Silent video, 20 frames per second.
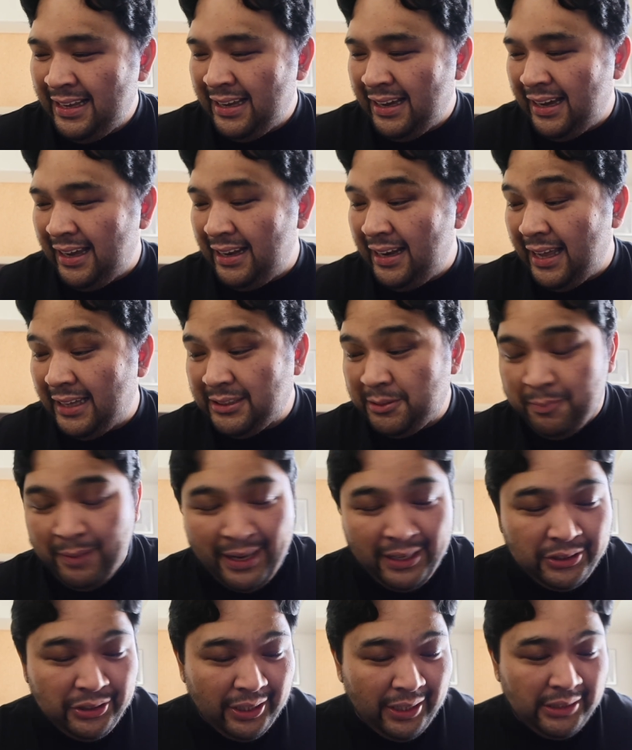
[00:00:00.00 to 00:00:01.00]
Last
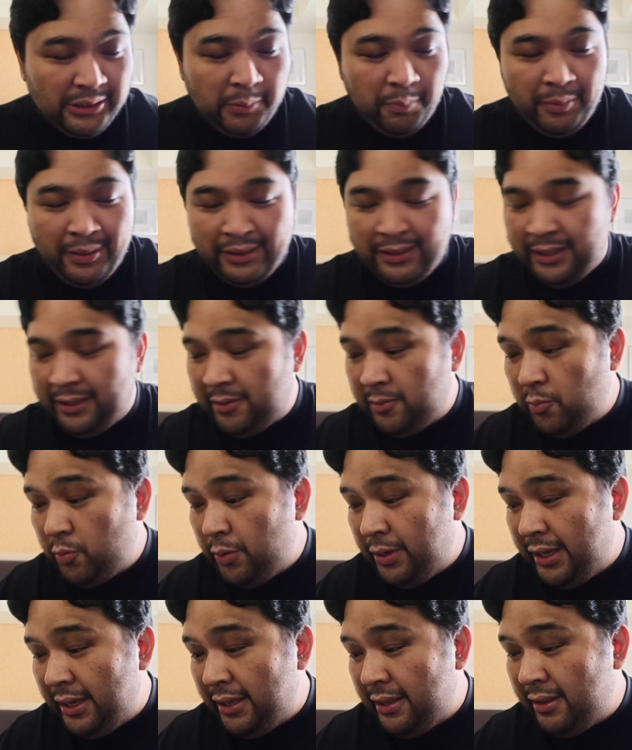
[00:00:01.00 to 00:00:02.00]
match, I split it
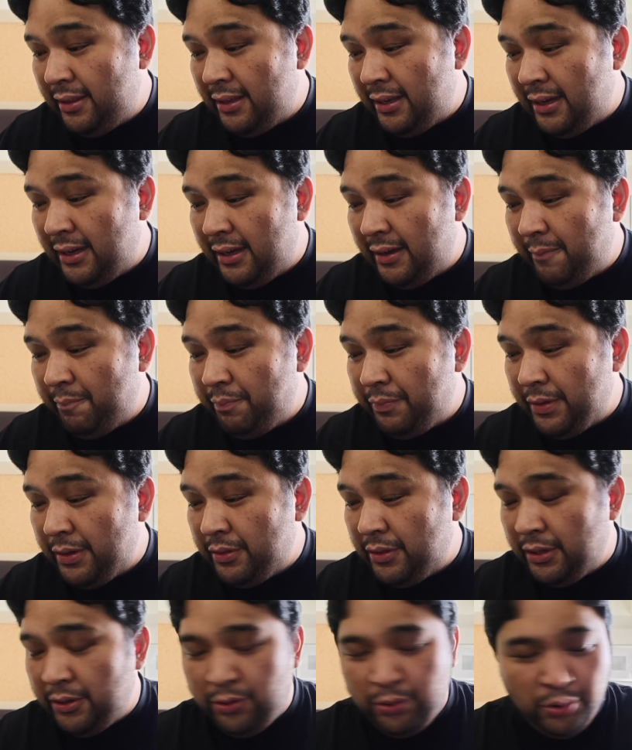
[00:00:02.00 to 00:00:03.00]
with
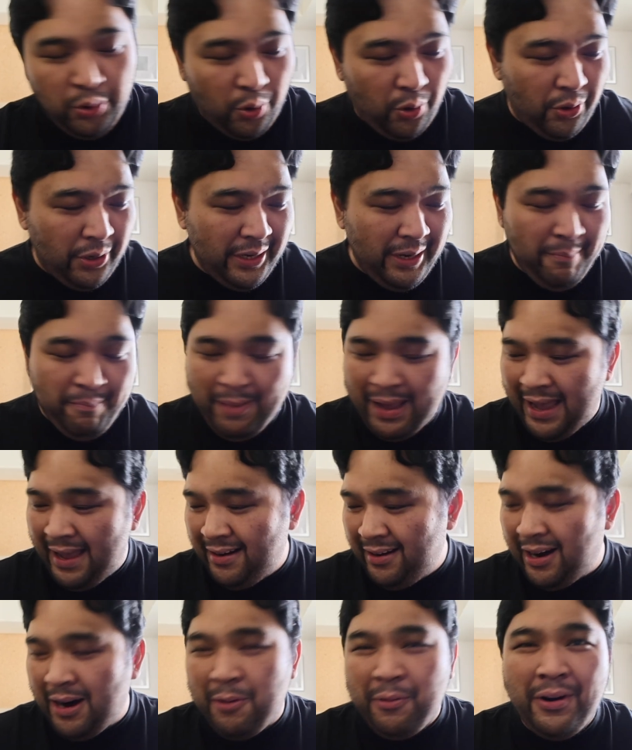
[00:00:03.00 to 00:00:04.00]
the Dory
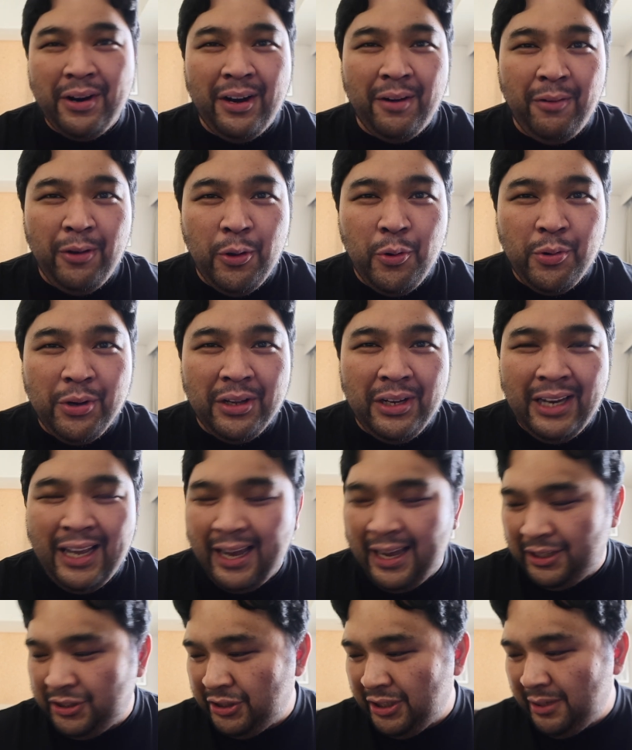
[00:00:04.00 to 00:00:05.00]
man, our local
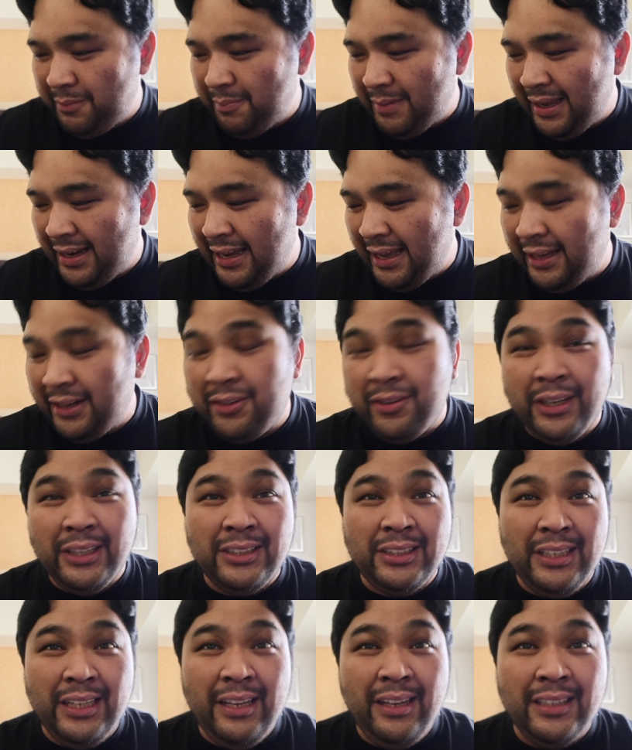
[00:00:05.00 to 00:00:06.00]
hatchet man, Andre
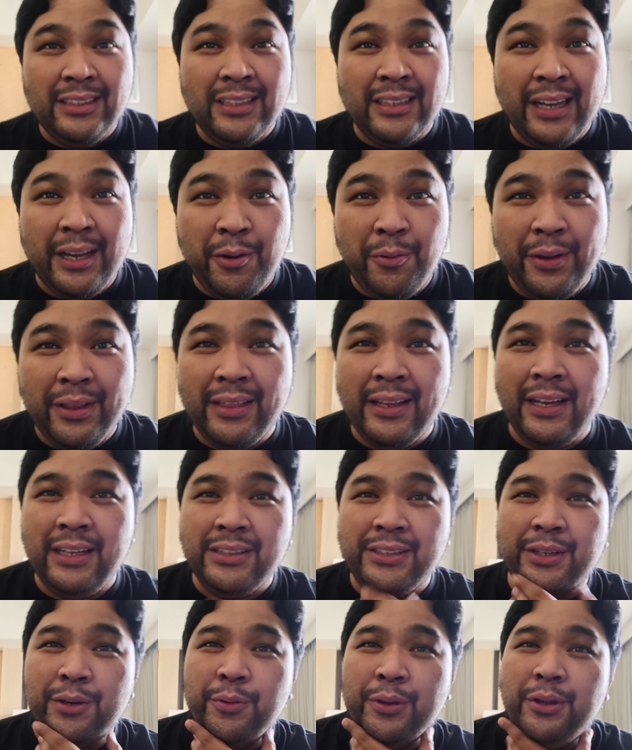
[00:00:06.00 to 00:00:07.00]
C. He's the guy who went
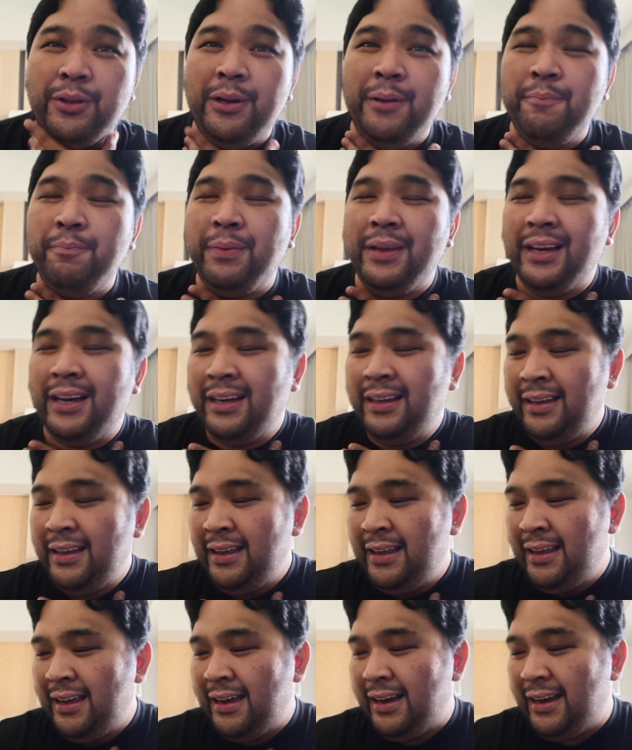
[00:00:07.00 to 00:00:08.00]
9-0 with Olympia.
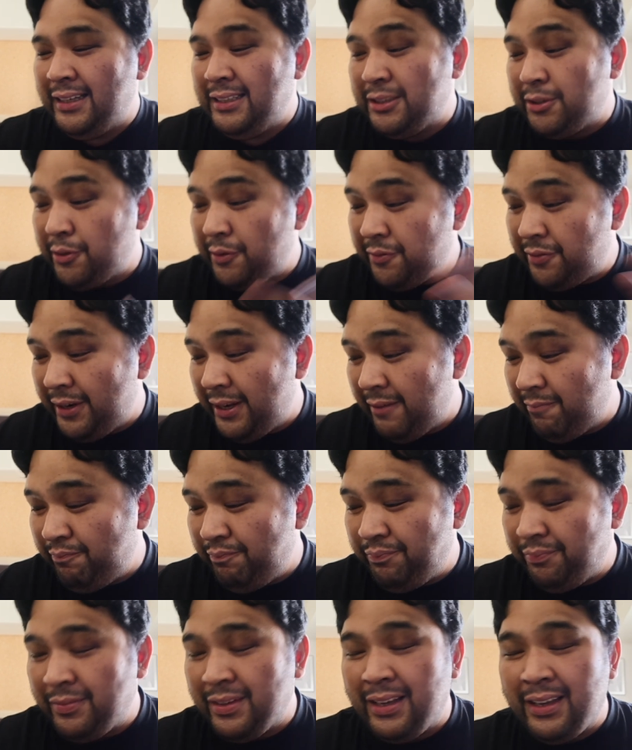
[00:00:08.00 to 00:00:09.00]
He's a good
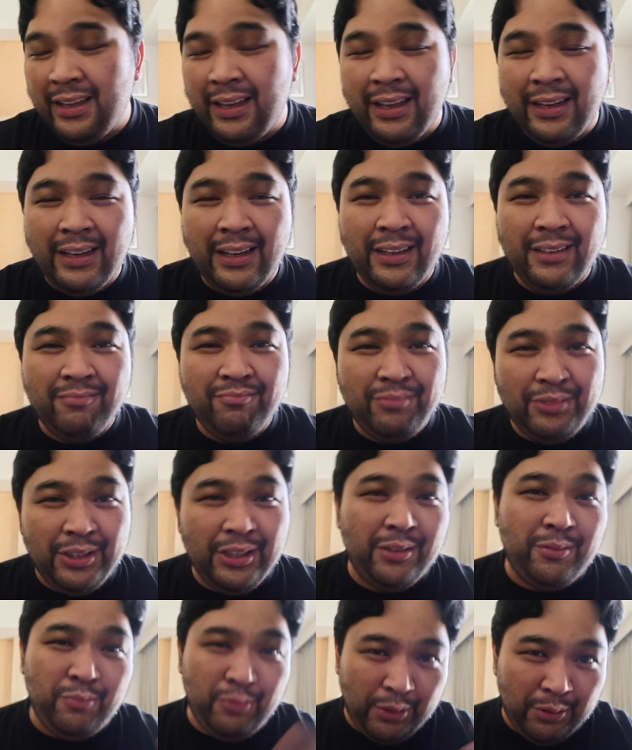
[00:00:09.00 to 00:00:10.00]
friend, and
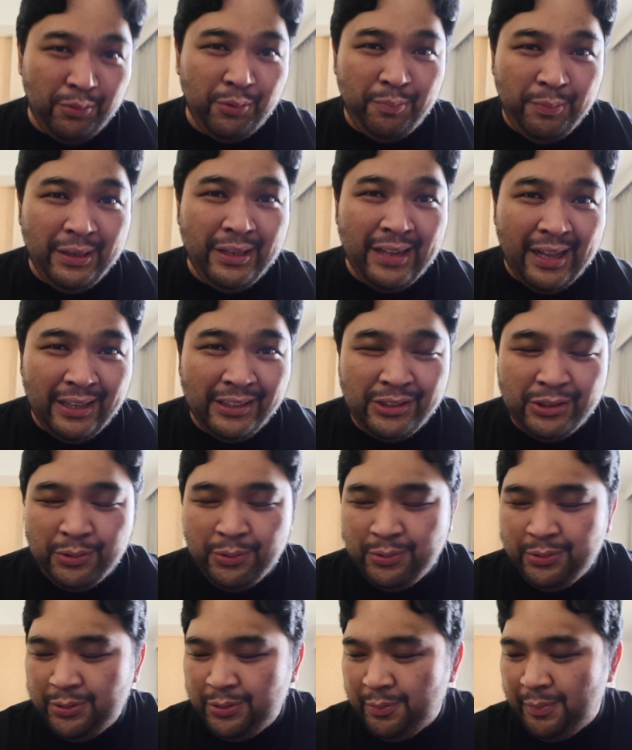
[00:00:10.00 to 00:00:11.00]
it would be nice
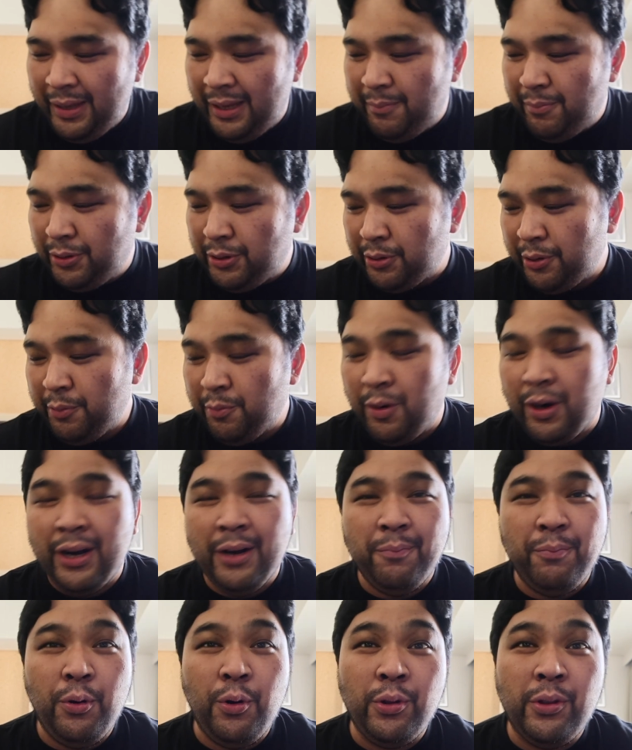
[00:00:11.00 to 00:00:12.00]
to be able to
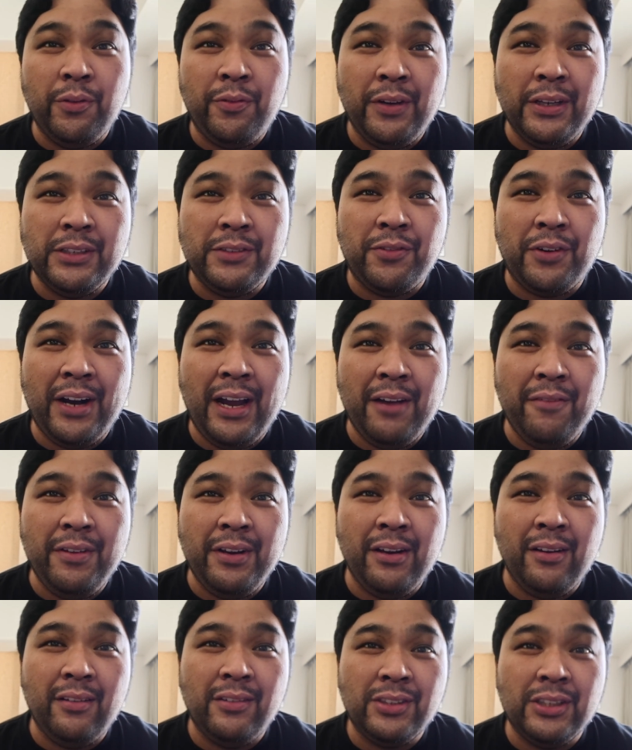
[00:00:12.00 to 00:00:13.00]
reward both of us for
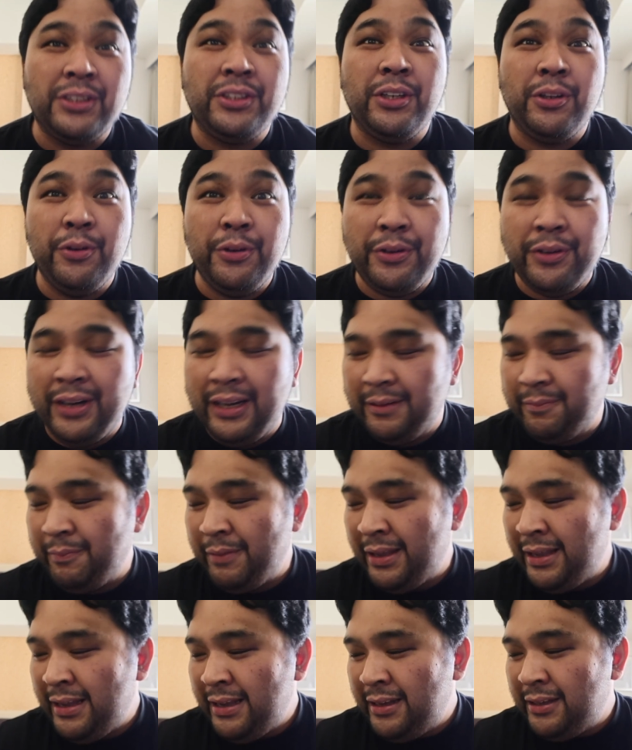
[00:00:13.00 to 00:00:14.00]
having such a good run.
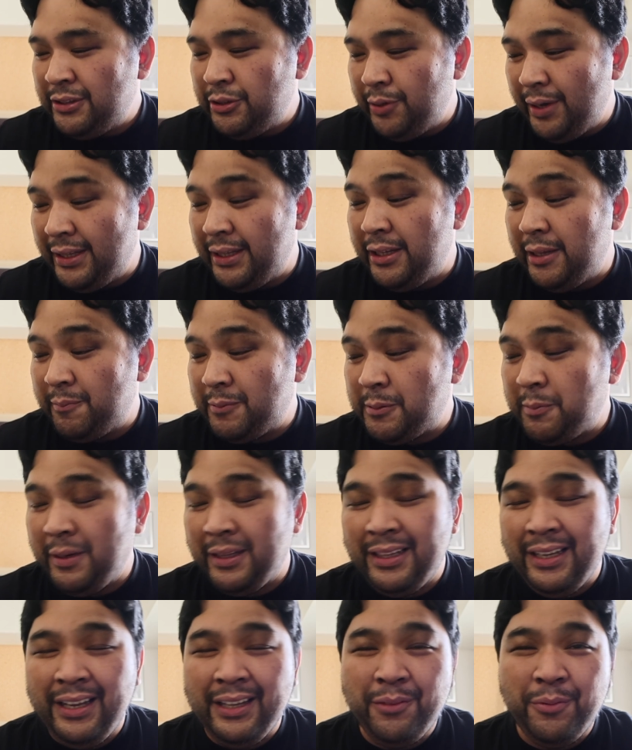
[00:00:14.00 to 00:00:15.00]
So I ended up
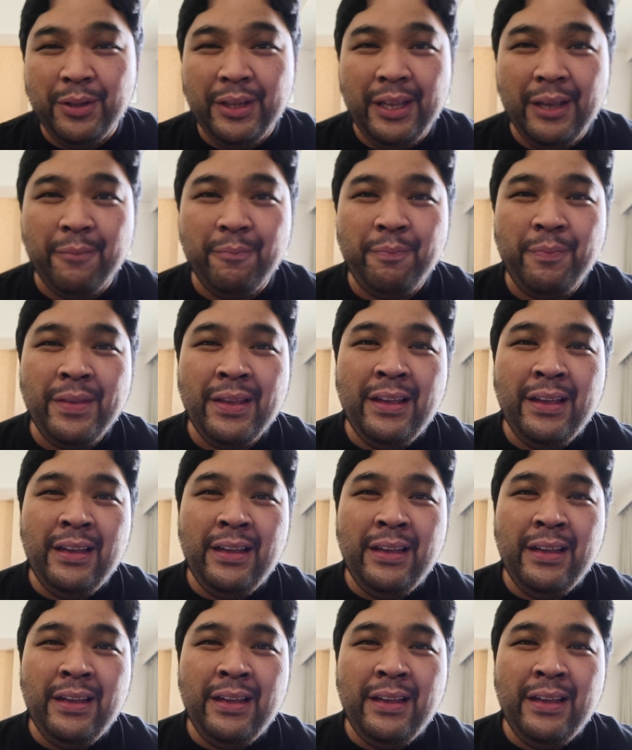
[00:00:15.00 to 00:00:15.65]
splitting it with him.